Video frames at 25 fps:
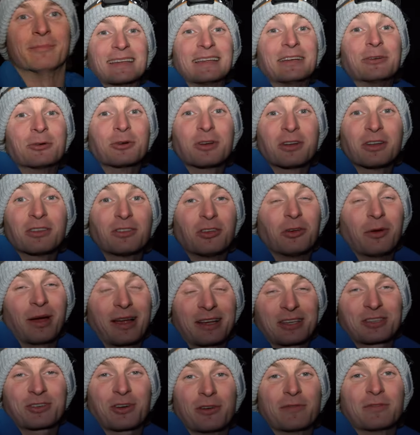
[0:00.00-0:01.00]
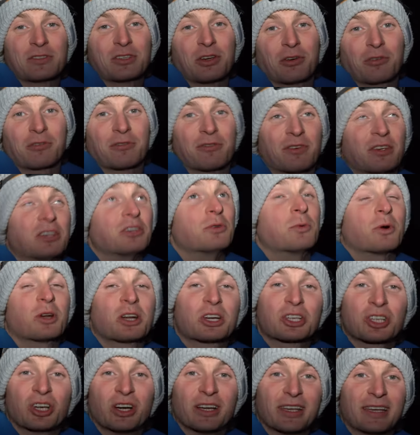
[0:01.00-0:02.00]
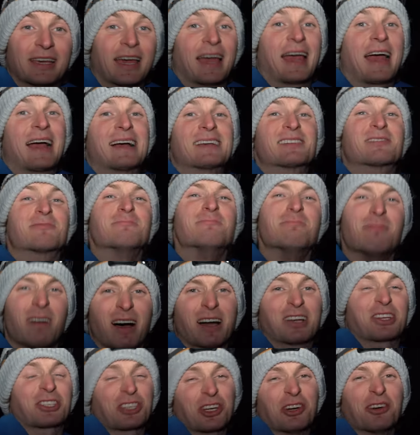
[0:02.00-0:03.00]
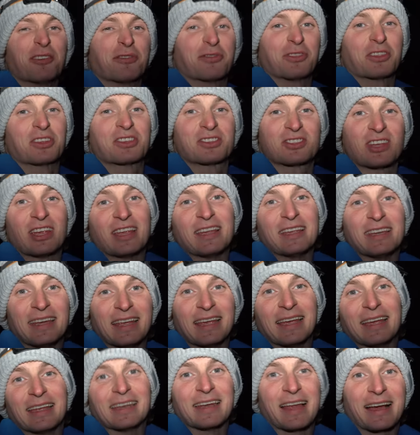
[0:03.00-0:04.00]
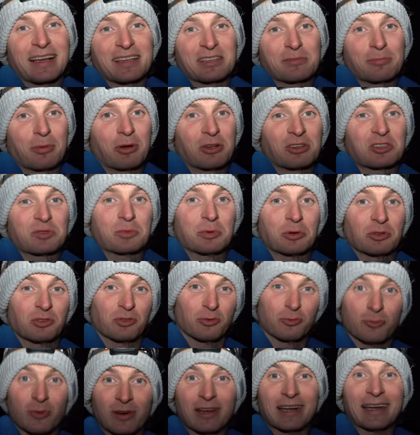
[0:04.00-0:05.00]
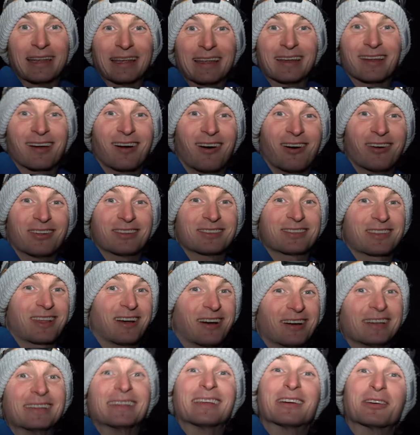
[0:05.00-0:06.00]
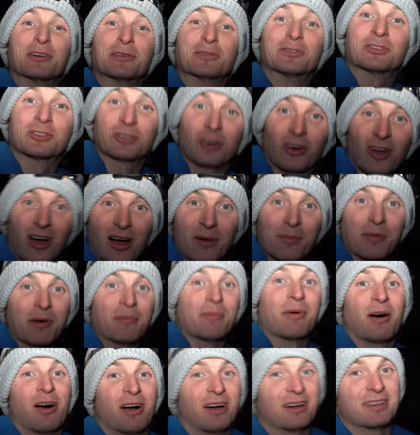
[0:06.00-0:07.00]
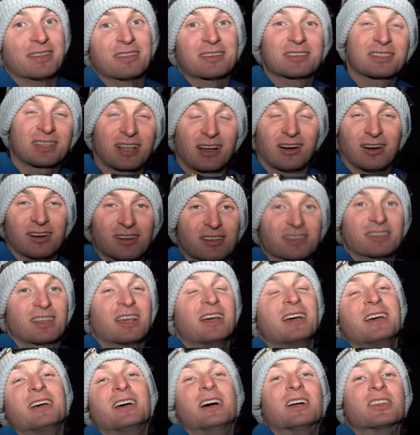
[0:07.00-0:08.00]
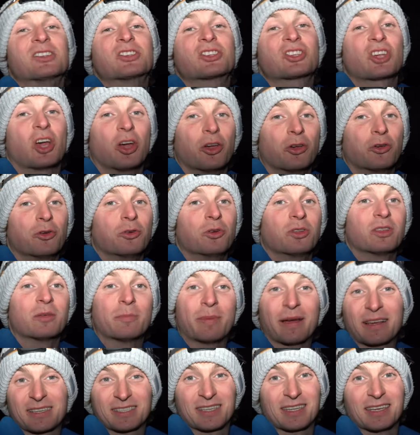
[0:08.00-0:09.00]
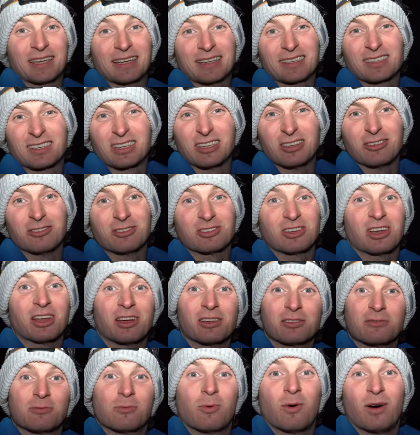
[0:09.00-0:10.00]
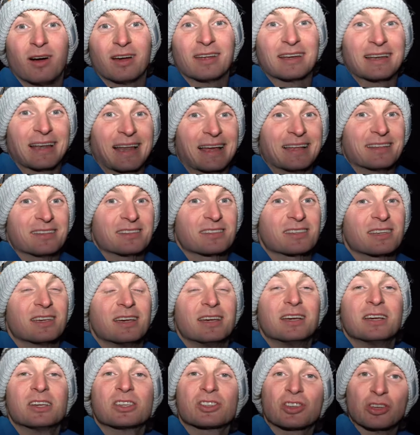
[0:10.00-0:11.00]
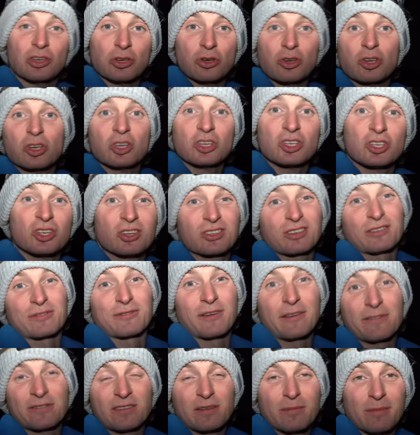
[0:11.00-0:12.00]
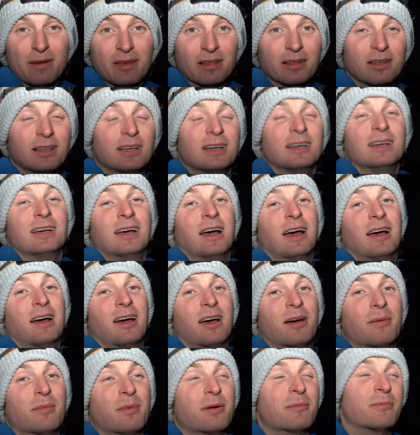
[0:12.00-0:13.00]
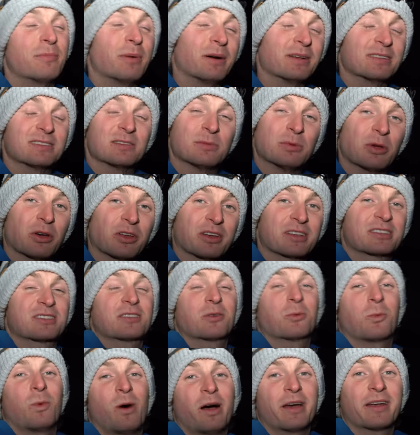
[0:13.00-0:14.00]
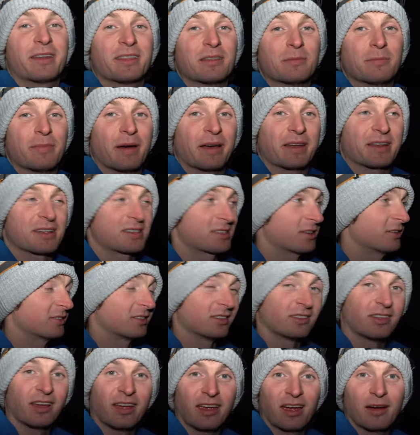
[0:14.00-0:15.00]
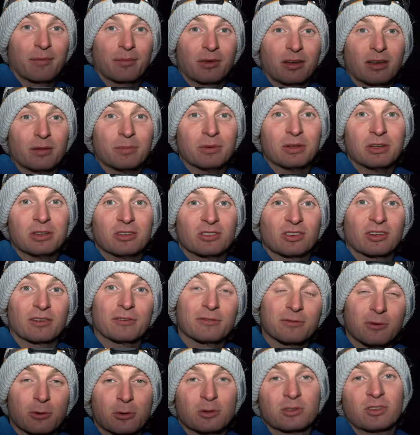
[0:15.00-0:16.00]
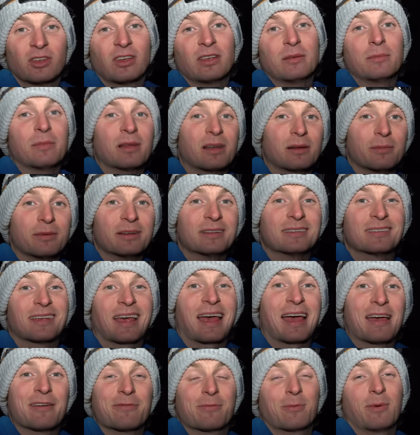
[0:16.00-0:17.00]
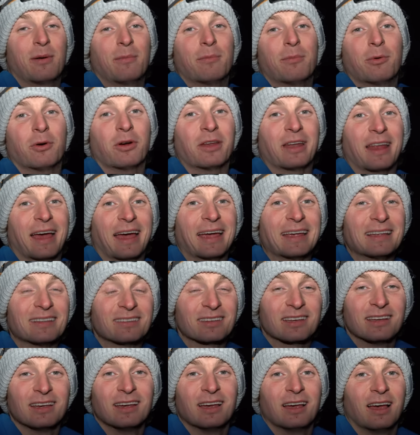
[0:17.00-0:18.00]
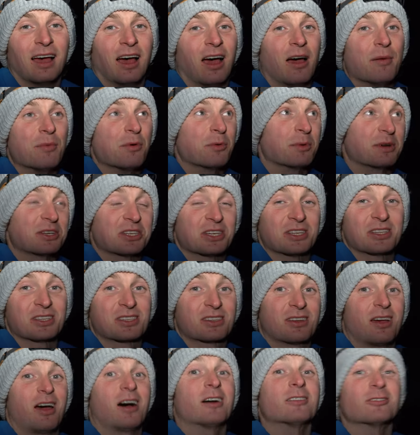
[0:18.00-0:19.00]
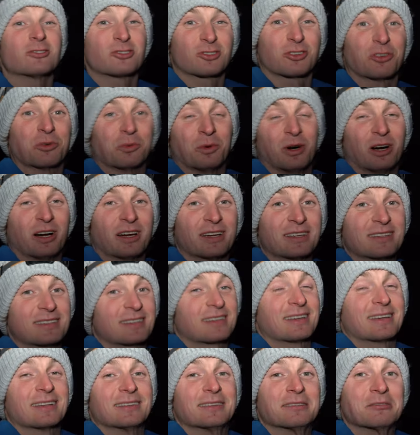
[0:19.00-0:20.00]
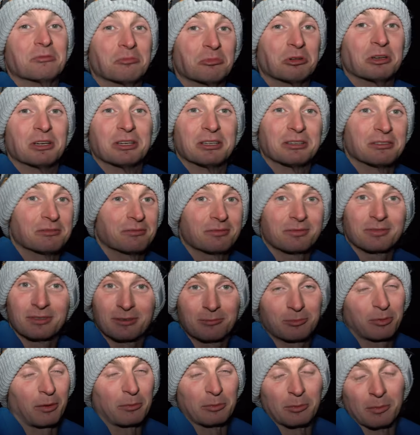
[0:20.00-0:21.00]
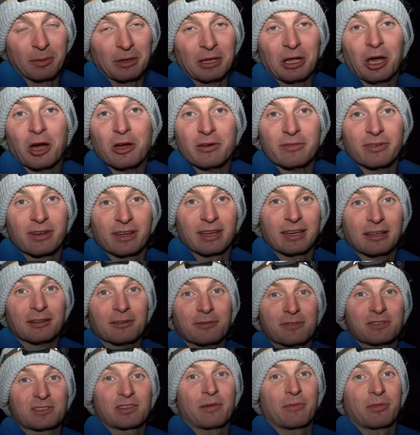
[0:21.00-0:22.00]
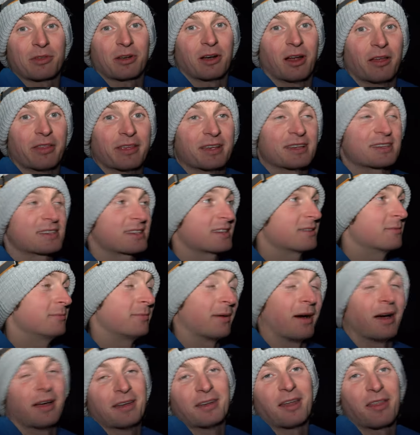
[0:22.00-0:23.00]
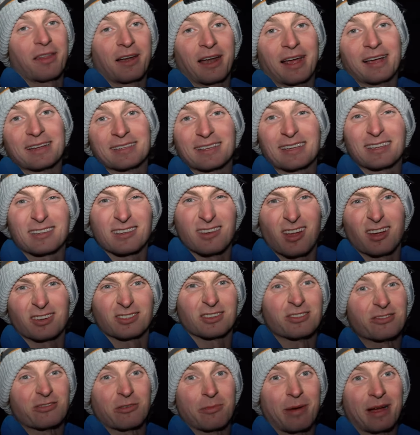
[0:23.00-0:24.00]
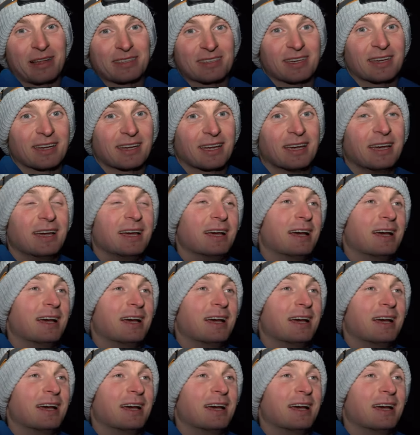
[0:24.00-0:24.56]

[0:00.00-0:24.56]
In order to do astrophotography, you wanna try and get as much of the scene in as possible to really enhance that idea of drama behind the stars. And so the best thing is to use a nice wide lens. So you could use a 50 mil, um, but to be honest, the wider the better. So today I'm gonna be using a 14 millimeter f1.8 um, which is ultra wide and probably overkill for something like this, but nonetheless, it's nice and dramatic.